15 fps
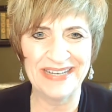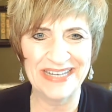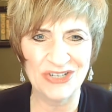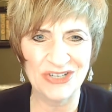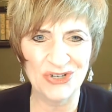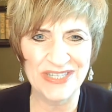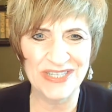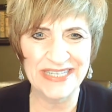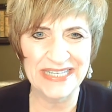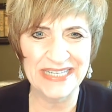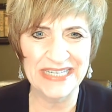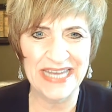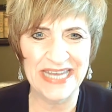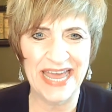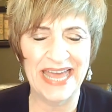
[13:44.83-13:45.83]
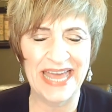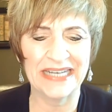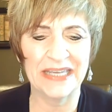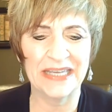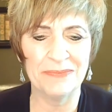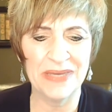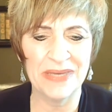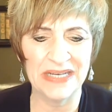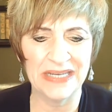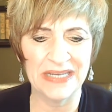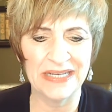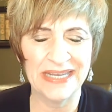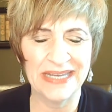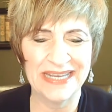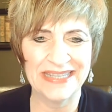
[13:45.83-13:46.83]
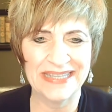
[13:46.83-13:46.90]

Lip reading: interested and committed.